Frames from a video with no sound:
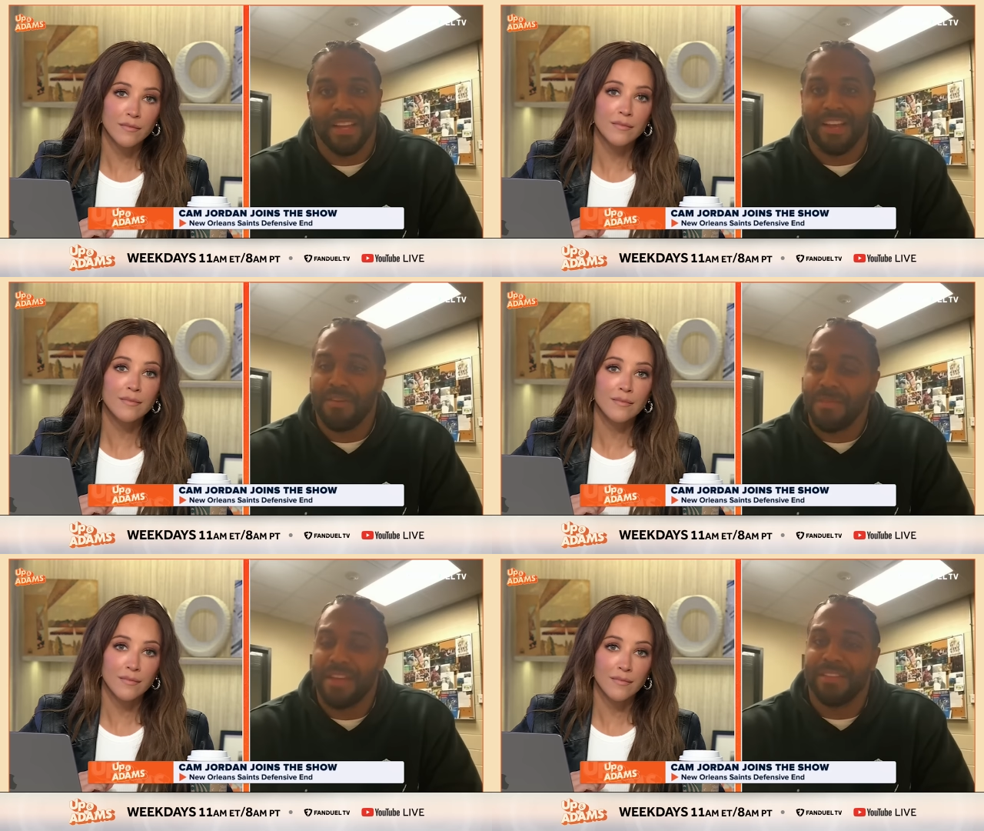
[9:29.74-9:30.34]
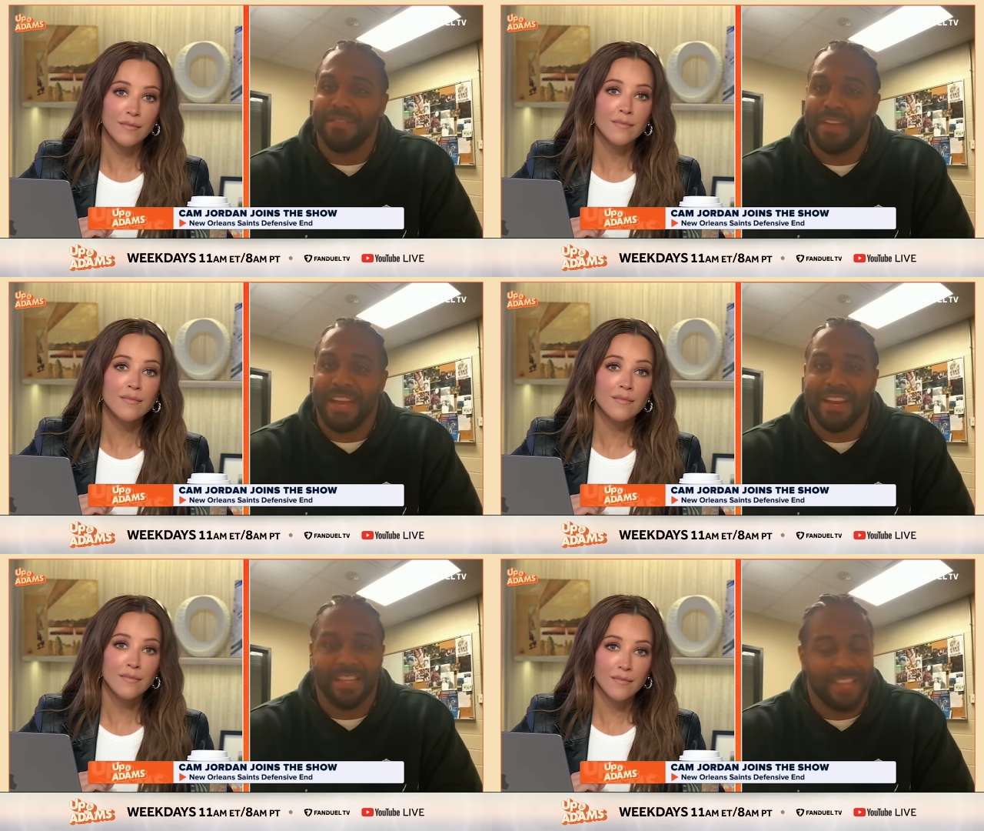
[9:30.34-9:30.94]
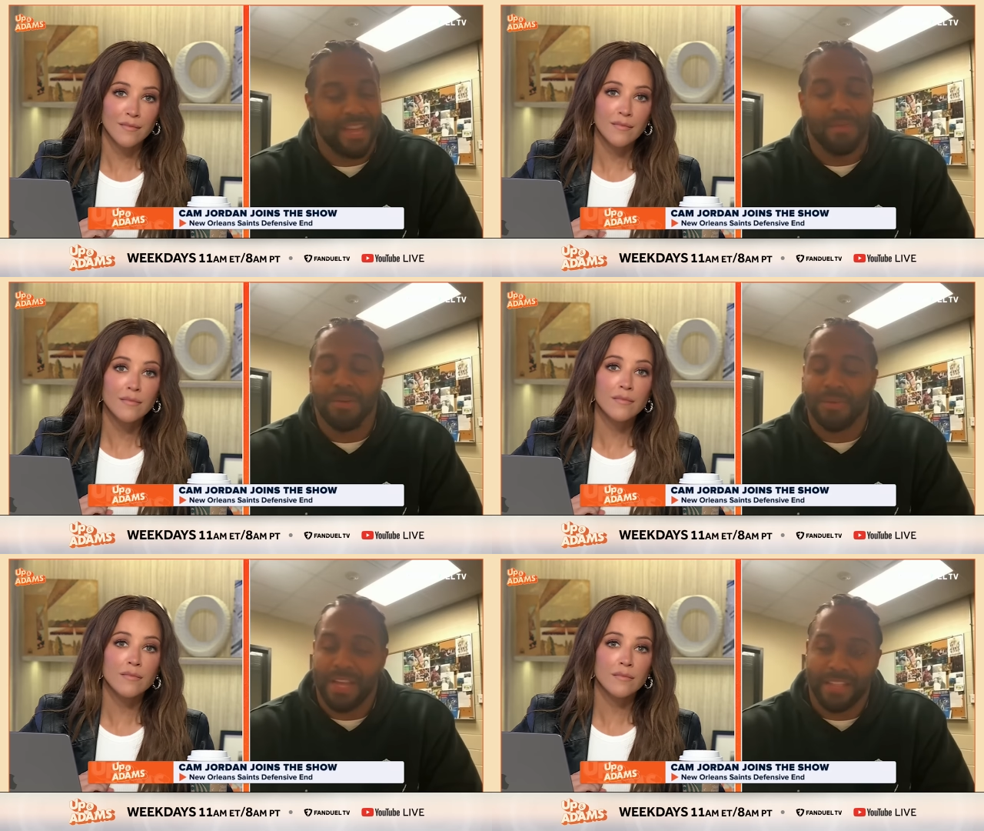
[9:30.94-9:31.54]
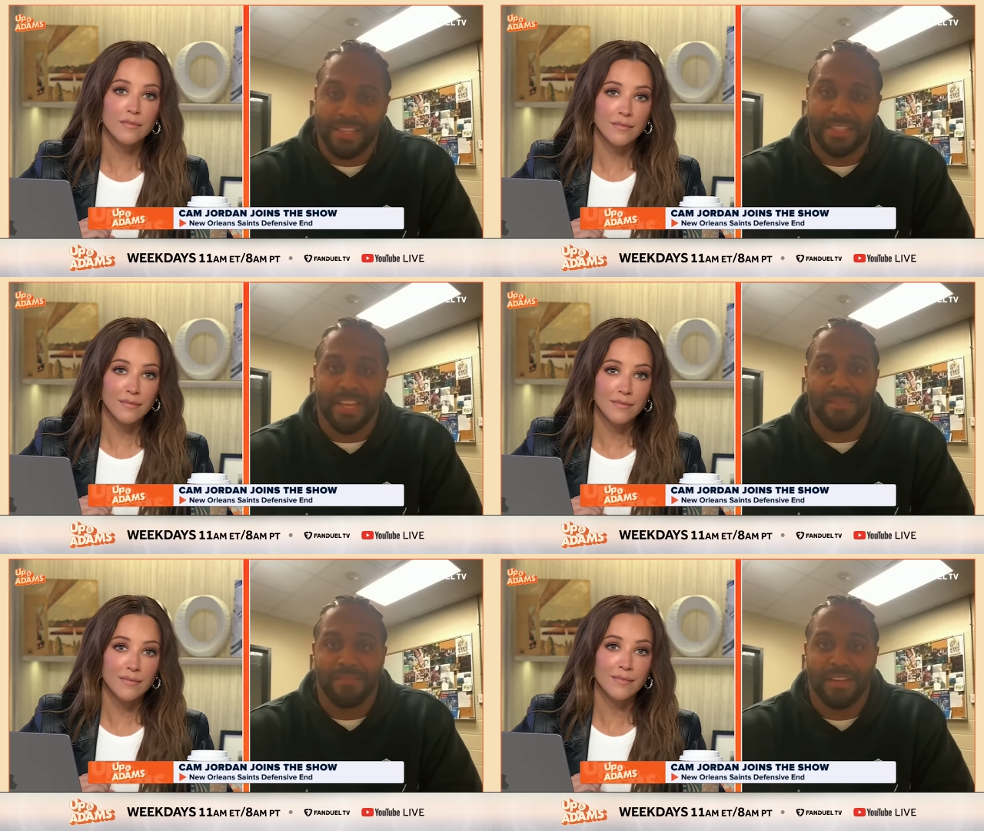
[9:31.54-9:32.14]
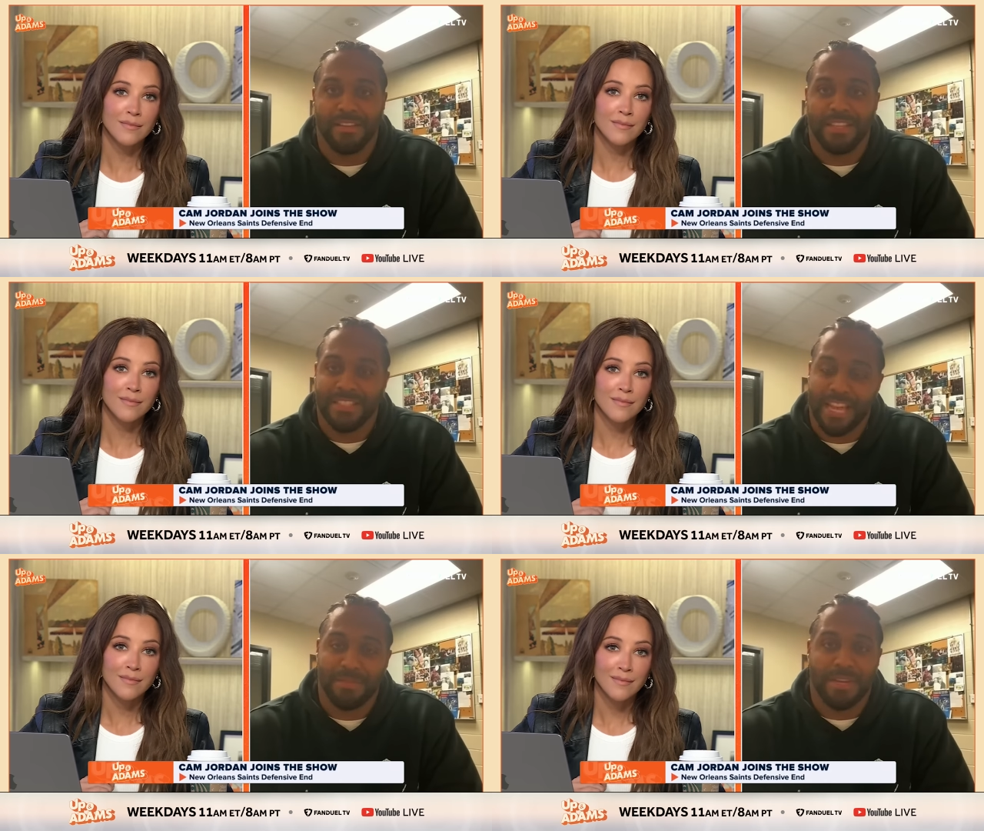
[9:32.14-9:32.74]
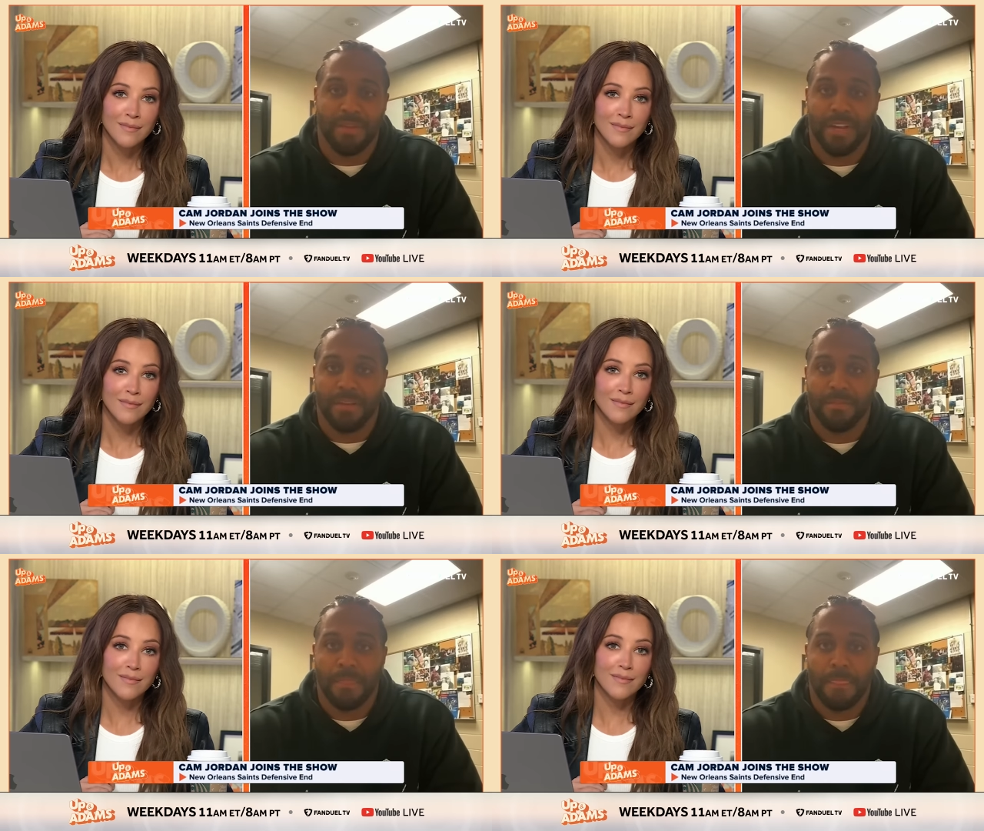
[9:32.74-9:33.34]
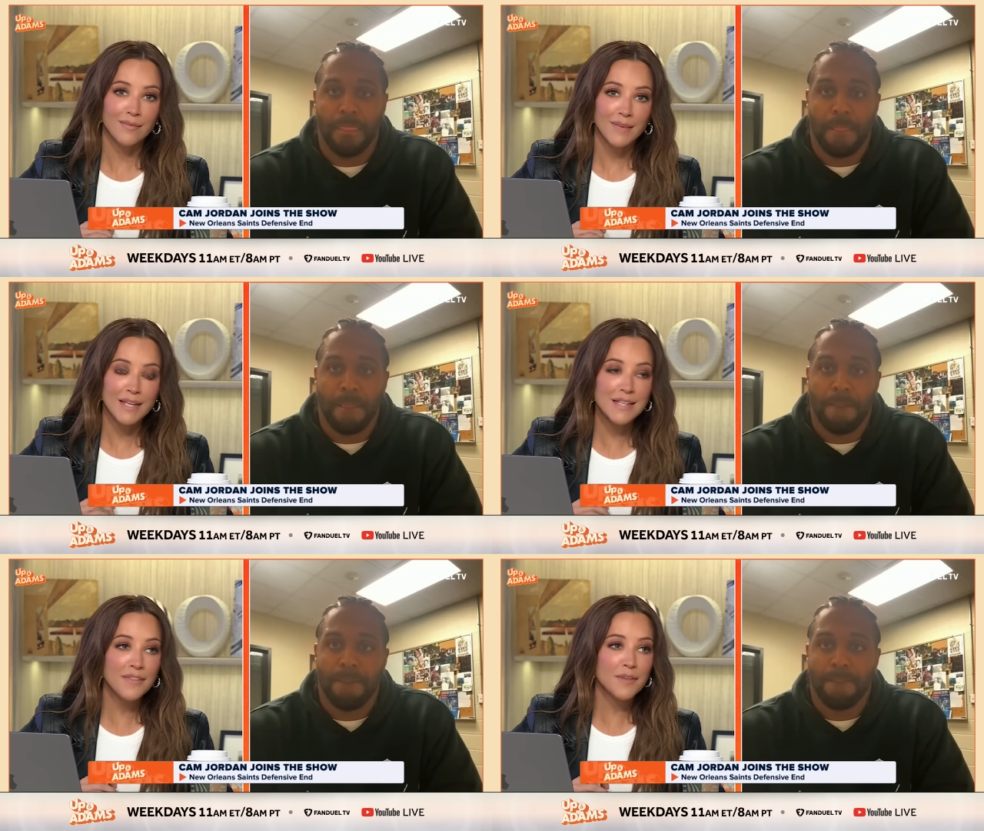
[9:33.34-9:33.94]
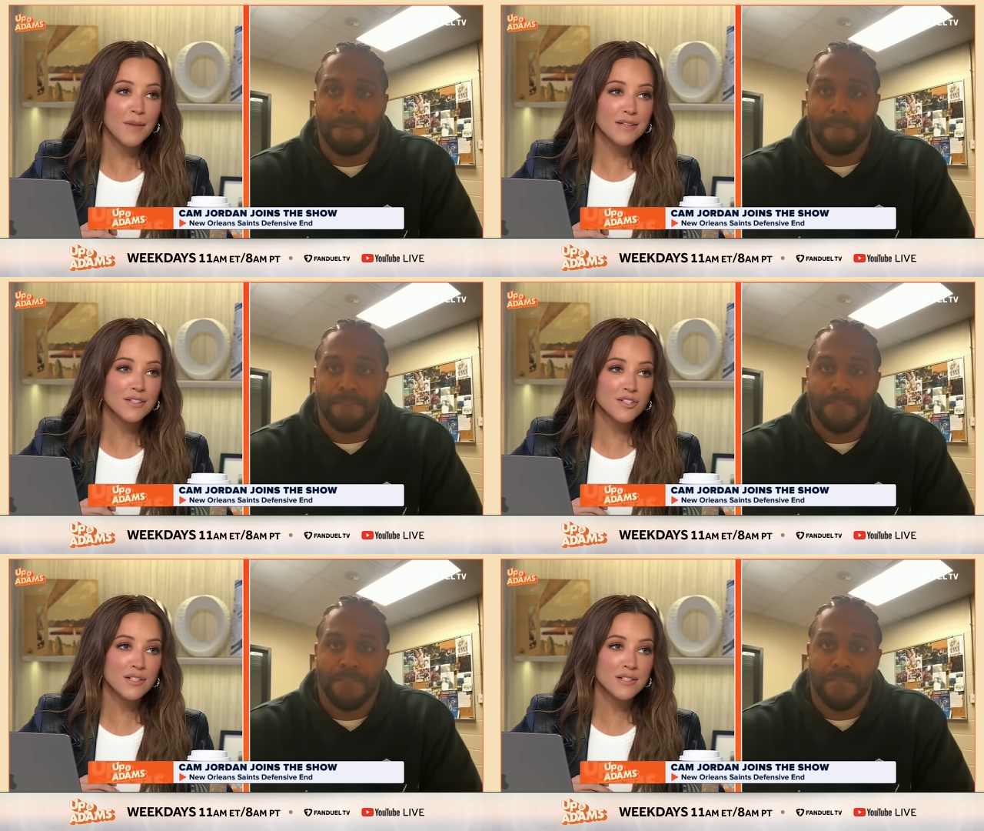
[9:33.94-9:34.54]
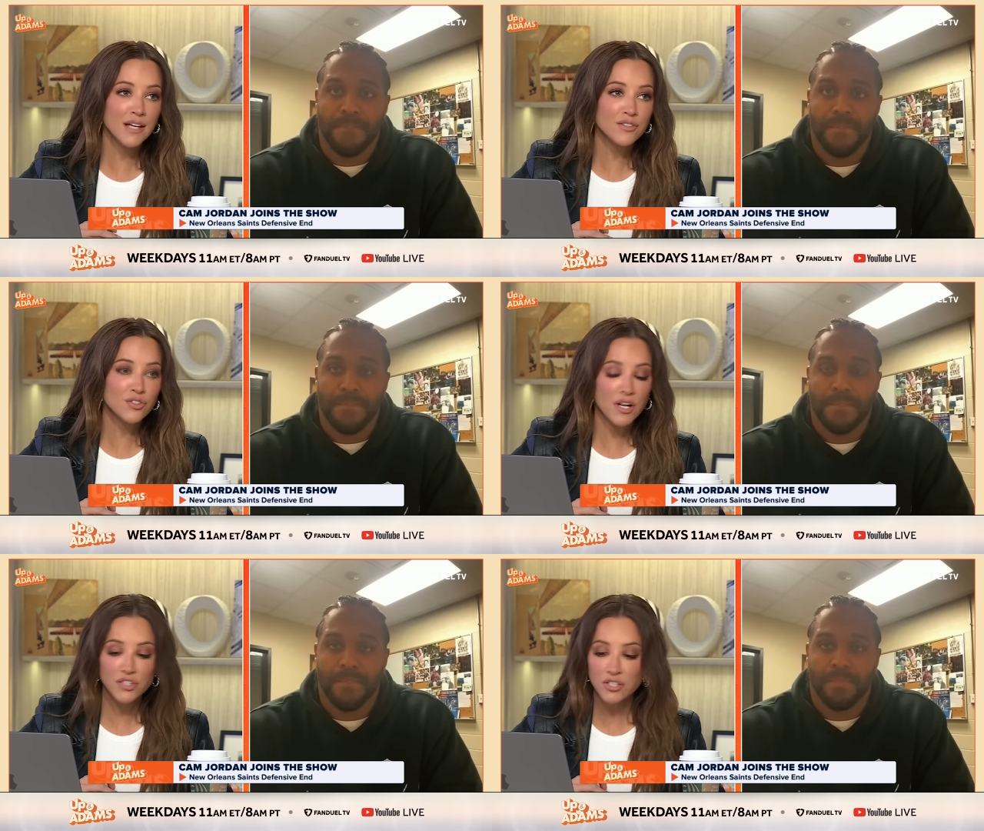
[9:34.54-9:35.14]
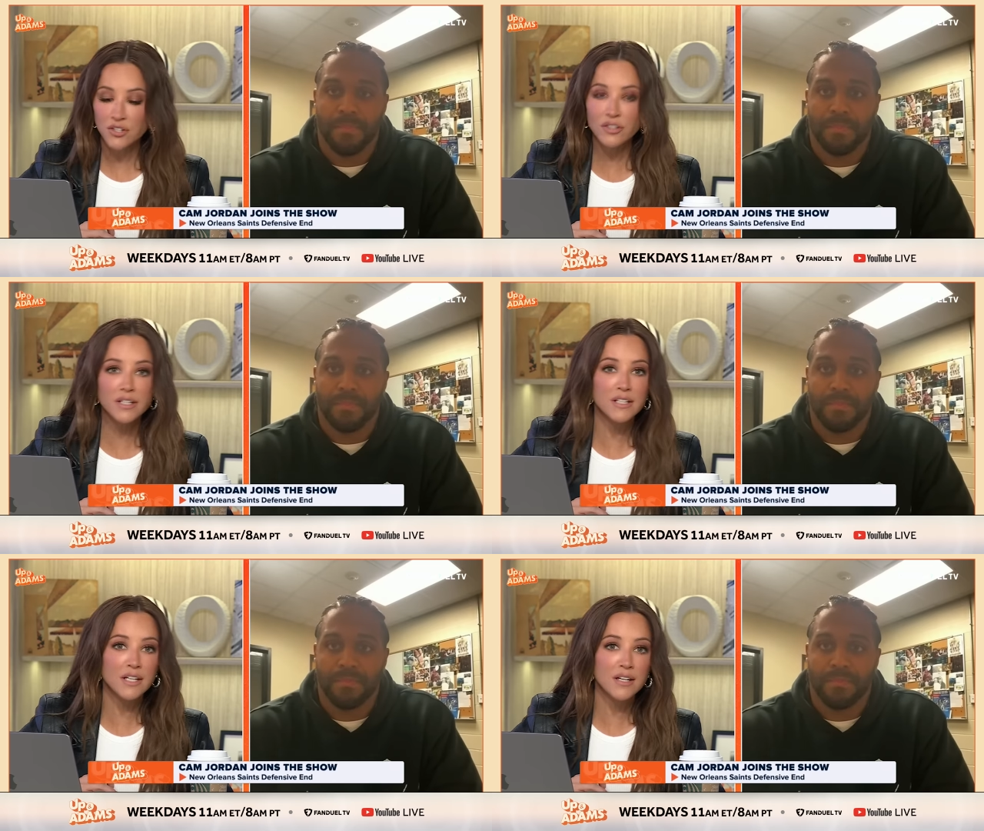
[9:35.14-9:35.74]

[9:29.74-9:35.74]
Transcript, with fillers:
Speaker 1: to be like, oh man, we got next game. No, we got this game, and this game's coming up
Speaker 2: is that the message this next stretch? Because you're looking